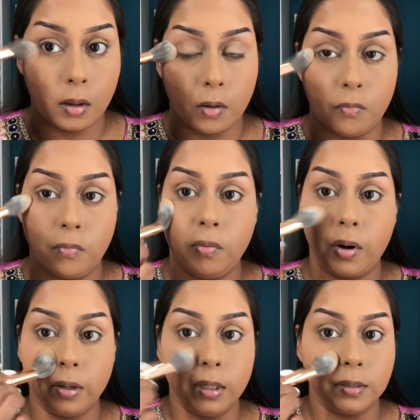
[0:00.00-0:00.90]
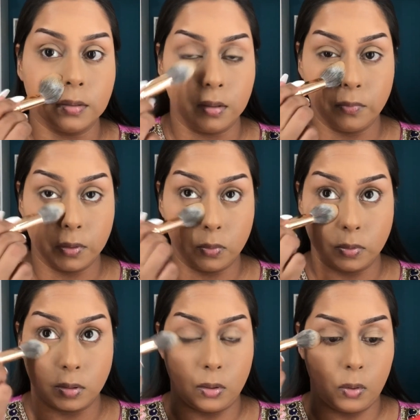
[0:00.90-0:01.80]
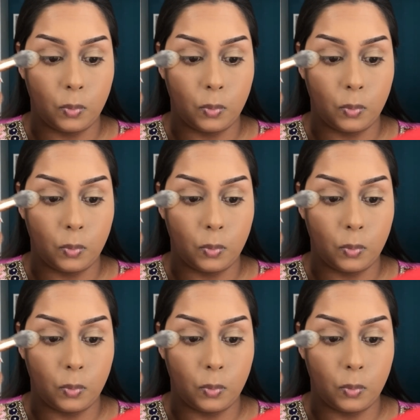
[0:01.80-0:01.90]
A very little of it goes a long